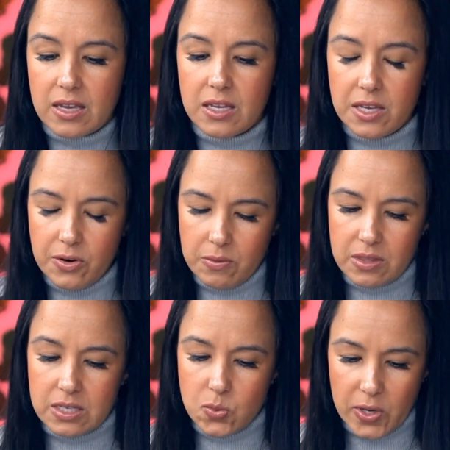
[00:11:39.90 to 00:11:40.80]
you know,
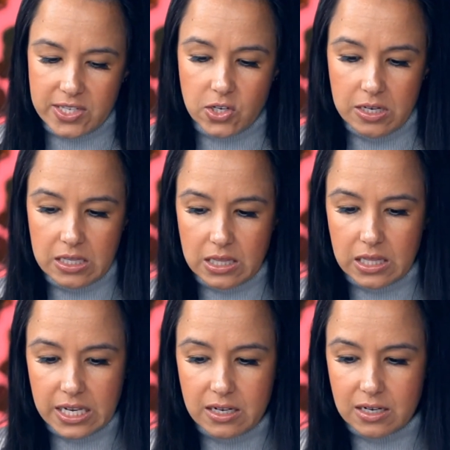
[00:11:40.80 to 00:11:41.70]
these Western
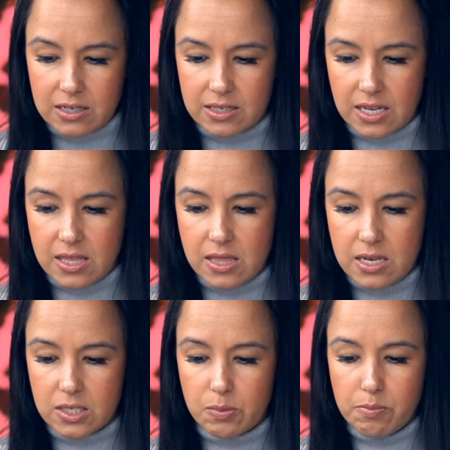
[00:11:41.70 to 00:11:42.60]
leaders in
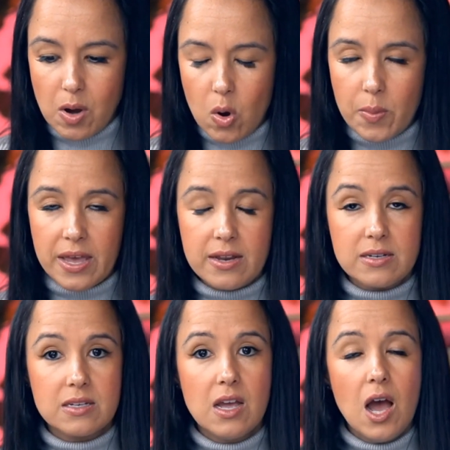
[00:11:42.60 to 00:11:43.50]
this
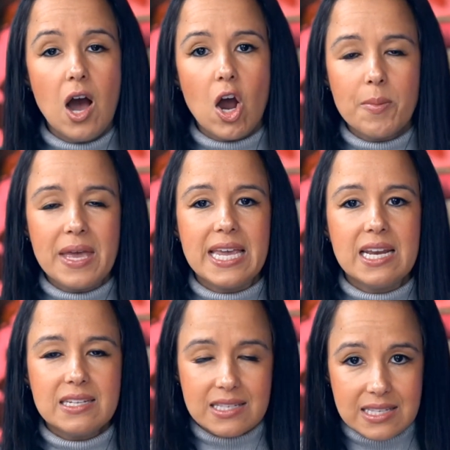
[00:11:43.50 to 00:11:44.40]
moment are making
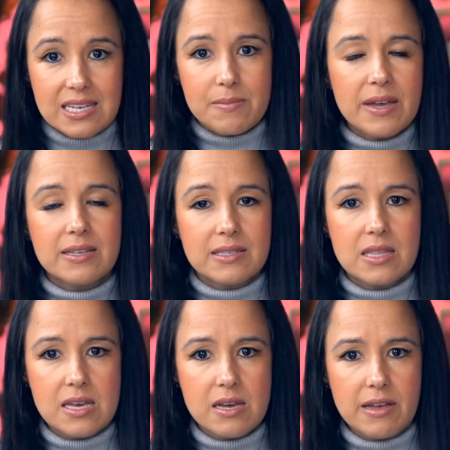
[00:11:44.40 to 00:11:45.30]
it seem as
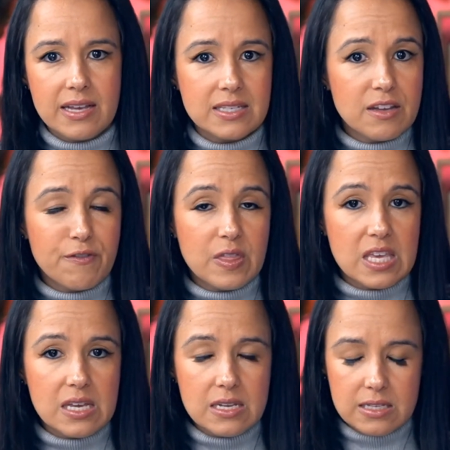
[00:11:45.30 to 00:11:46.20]
the as if
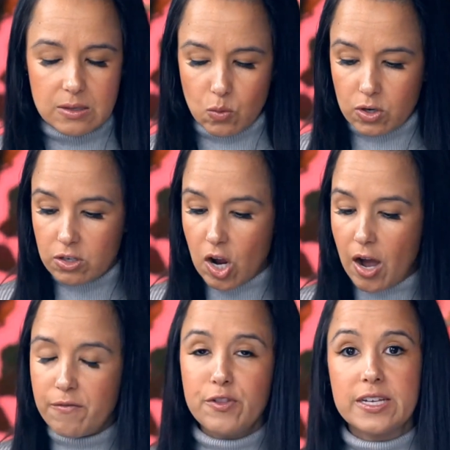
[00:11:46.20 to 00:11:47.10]
these world
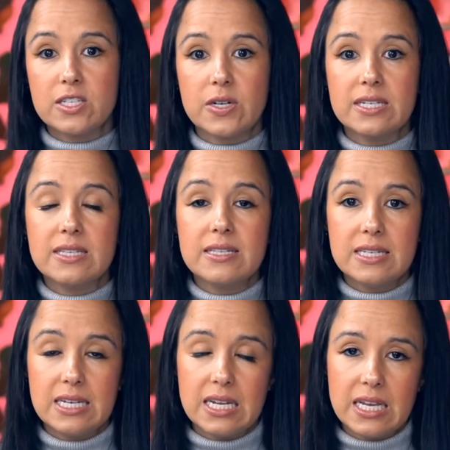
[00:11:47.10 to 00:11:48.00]
conflicts are
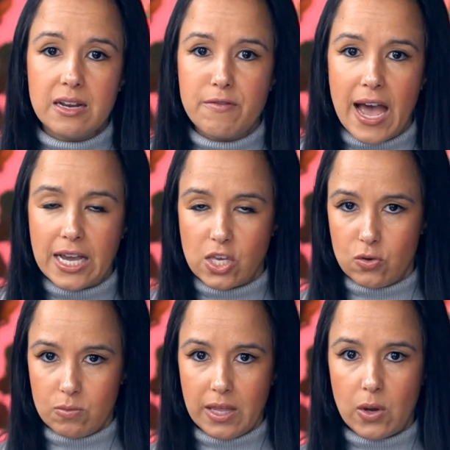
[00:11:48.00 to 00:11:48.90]
existing in a
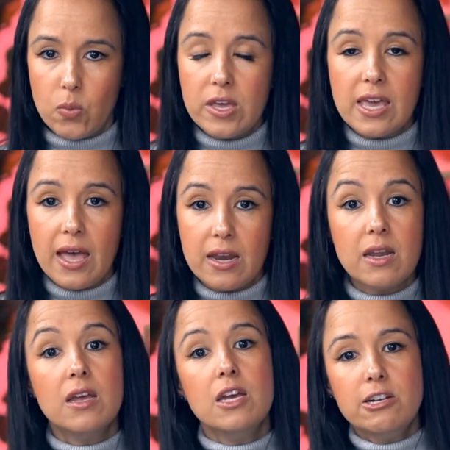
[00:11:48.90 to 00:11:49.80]
vacuum. Like we can
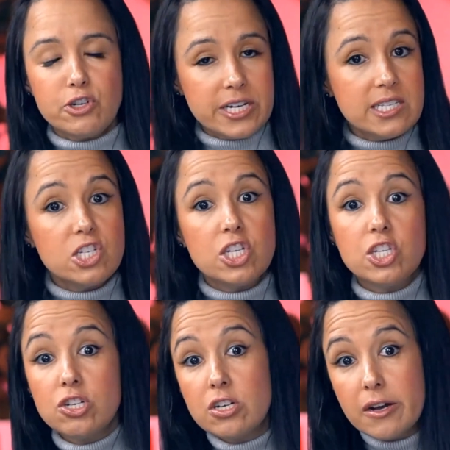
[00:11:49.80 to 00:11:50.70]
transition
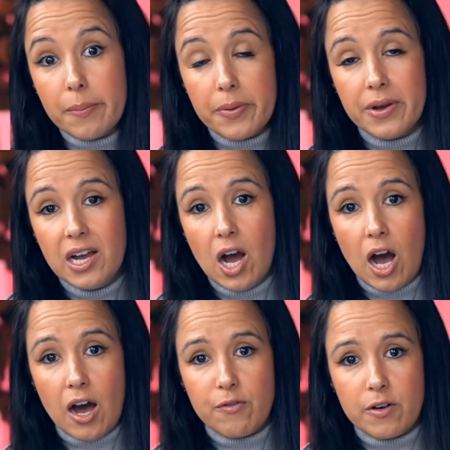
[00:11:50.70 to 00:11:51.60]
Europe
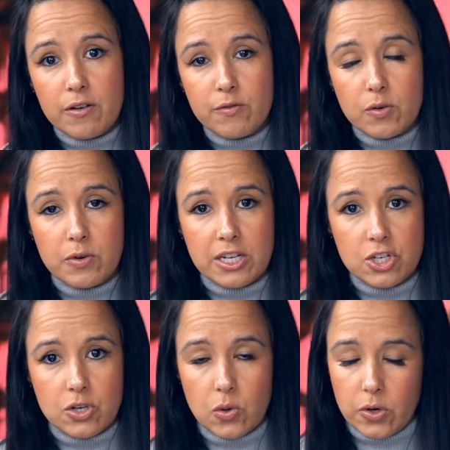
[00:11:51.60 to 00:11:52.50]
off of
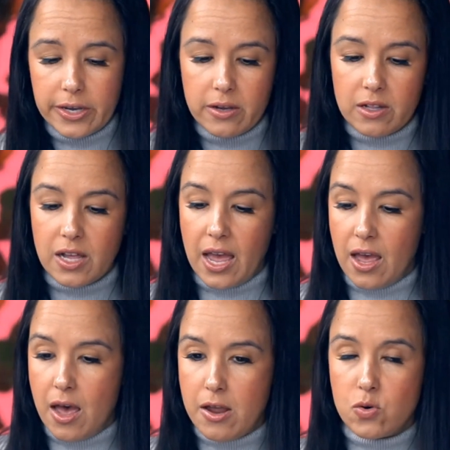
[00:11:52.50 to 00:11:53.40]
Russian oil
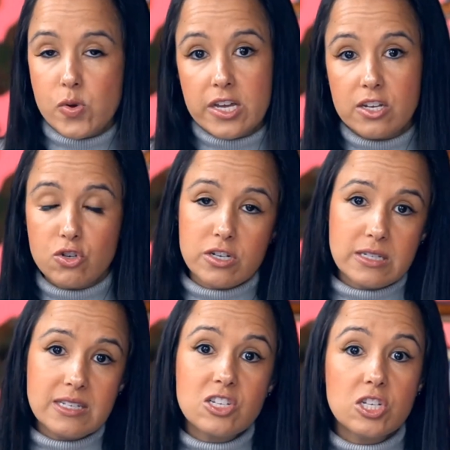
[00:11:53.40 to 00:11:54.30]
and we can
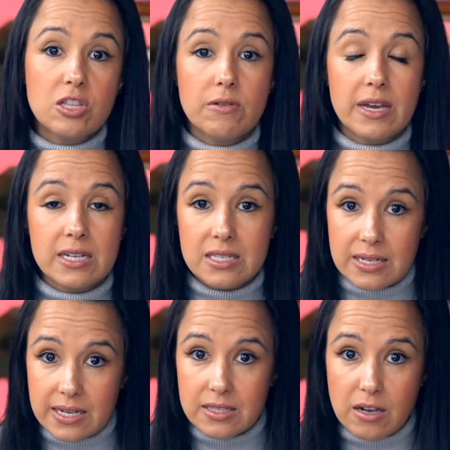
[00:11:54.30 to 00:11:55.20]
transition the United
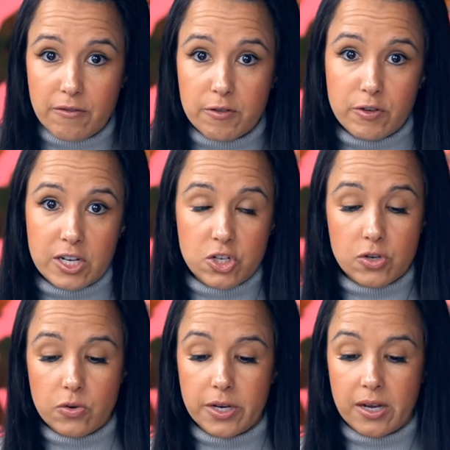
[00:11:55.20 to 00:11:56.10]
States off of Russian
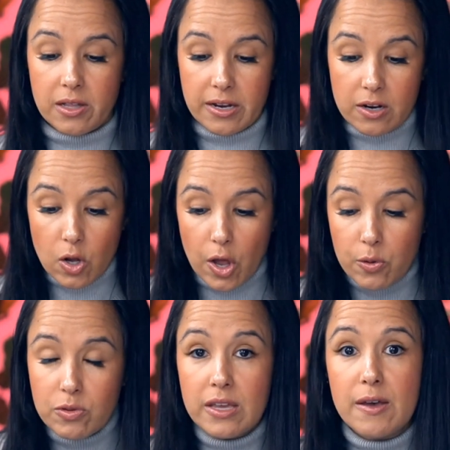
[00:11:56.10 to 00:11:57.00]
oil and it'll
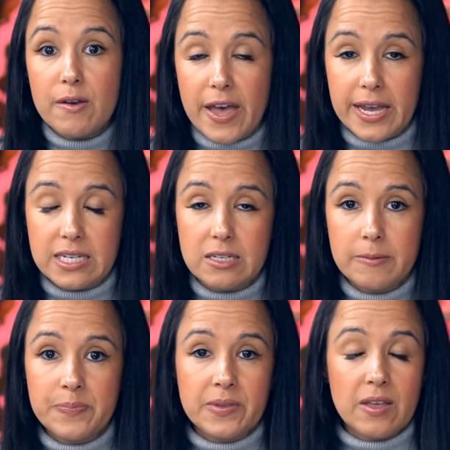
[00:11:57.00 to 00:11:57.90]
only affect
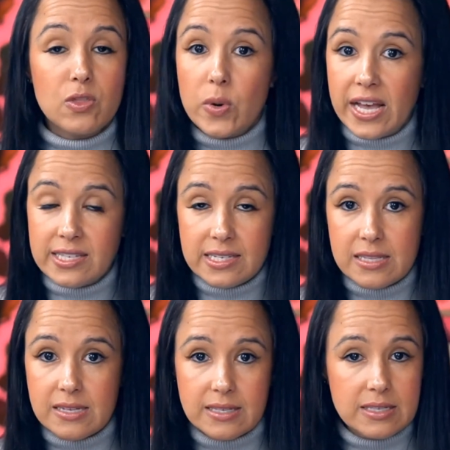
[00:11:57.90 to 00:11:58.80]
the West and
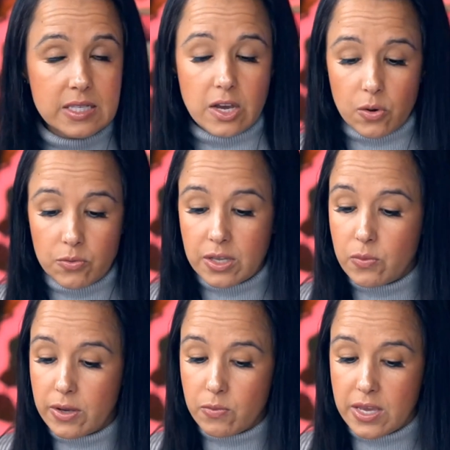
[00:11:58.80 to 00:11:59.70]
this is the only way we